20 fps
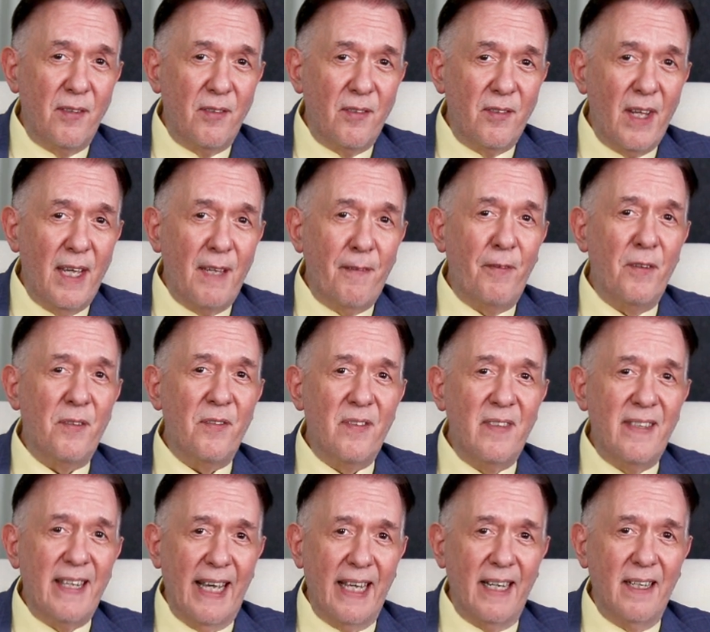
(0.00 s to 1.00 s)
safest
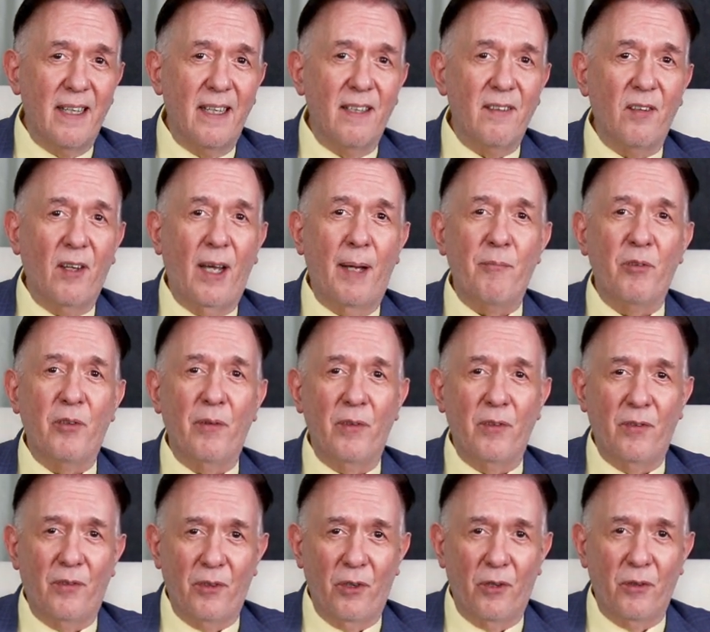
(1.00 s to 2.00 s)
debt in times of
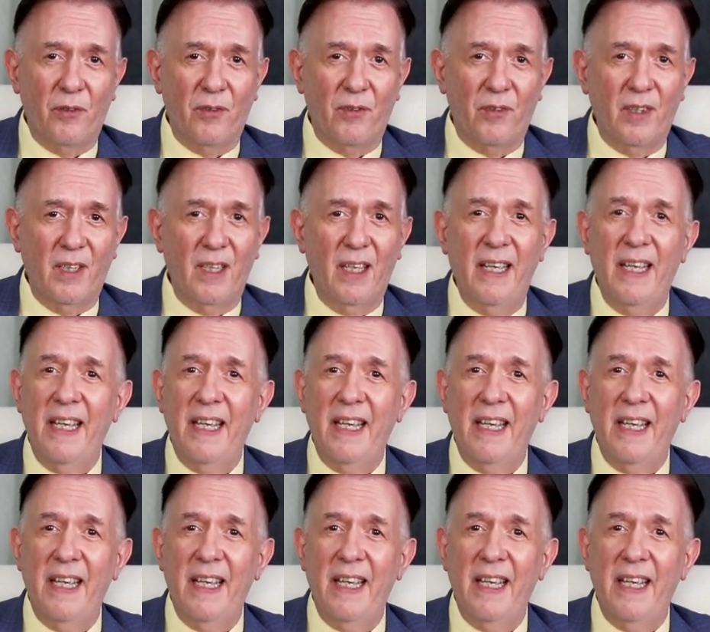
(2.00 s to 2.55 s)
uncertainty.